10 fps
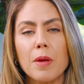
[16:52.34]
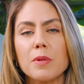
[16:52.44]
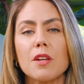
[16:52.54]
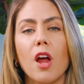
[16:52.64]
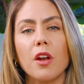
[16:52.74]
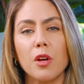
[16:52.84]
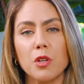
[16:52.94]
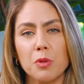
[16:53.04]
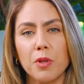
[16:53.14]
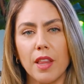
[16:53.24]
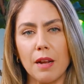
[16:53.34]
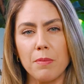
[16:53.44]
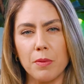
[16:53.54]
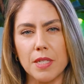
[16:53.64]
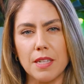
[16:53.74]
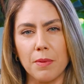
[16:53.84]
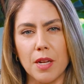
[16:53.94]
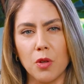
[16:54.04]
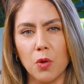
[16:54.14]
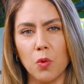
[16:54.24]
me, it was a non-negotiable that I be with
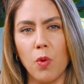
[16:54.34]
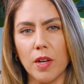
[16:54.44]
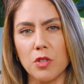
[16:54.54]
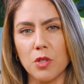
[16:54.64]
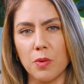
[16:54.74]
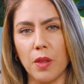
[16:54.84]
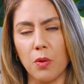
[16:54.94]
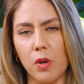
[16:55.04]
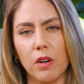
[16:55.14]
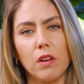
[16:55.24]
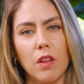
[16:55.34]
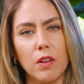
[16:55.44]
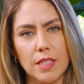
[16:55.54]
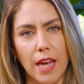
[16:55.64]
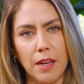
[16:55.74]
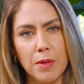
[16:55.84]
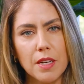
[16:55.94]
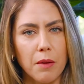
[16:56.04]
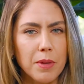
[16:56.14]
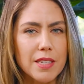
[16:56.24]
somebody who was doing the work alongside me,
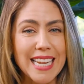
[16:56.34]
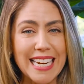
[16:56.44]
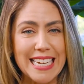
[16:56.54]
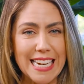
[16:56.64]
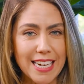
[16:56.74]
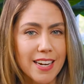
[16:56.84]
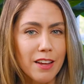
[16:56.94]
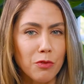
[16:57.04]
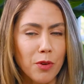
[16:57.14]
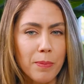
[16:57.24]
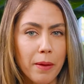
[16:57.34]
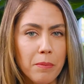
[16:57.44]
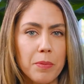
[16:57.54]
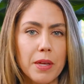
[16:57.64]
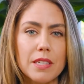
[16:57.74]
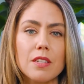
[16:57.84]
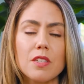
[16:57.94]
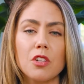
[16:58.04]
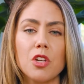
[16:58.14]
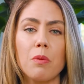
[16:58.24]
not because I needed it from them, but because it's
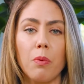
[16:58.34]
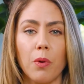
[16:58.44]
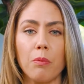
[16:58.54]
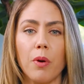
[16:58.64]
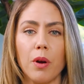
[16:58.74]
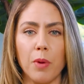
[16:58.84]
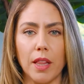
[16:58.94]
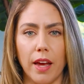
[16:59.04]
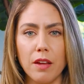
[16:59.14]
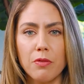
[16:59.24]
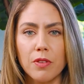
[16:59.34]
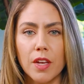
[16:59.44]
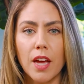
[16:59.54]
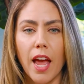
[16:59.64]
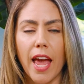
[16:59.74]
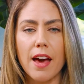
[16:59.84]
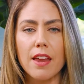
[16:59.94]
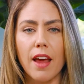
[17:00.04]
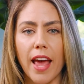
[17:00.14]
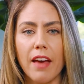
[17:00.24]
such an important part of my life.
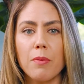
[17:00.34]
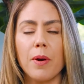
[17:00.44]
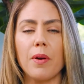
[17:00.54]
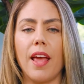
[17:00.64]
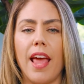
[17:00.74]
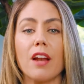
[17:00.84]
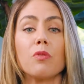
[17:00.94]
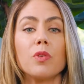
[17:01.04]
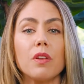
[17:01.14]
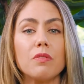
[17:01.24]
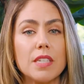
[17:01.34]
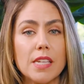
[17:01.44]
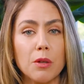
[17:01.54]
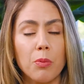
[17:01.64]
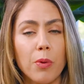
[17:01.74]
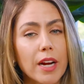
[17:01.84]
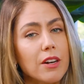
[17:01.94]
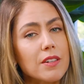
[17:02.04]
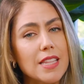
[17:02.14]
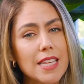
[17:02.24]
And I have about a handful of deal
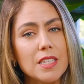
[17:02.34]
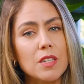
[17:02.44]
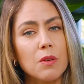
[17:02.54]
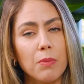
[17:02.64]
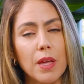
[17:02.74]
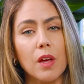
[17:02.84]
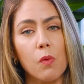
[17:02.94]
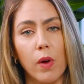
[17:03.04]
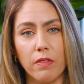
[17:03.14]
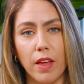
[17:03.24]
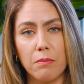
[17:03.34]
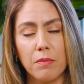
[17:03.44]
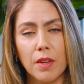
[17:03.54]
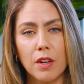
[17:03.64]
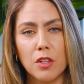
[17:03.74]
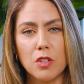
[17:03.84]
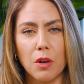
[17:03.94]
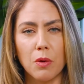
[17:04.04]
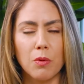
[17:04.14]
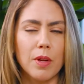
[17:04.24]
breakers, this being one of them.
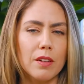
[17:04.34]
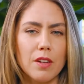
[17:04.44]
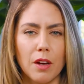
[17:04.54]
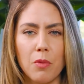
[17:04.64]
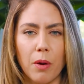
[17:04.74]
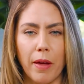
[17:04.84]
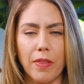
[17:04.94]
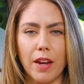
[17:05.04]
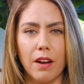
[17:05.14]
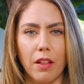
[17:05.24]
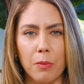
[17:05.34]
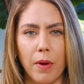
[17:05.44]
So we can talk more about that in another